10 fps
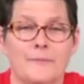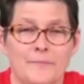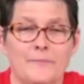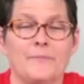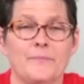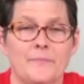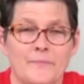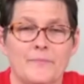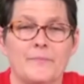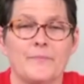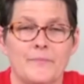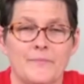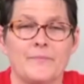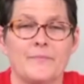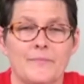But even back
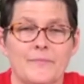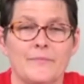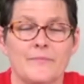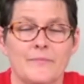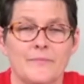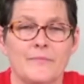when I was an